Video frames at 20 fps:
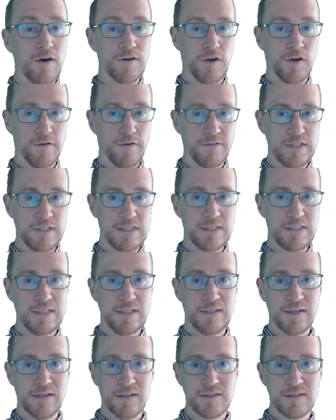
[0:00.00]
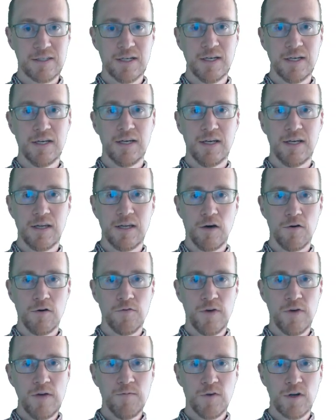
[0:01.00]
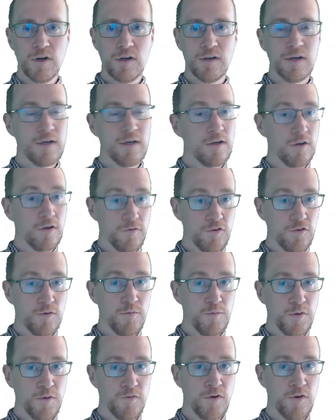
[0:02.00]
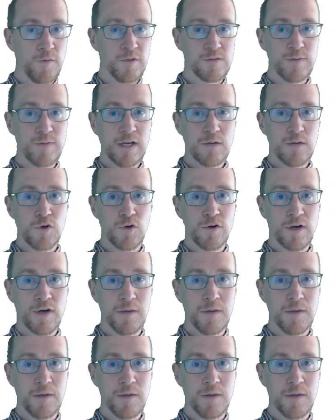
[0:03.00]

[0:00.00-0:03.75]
of these details. In our framework of the performance metaprogramming, the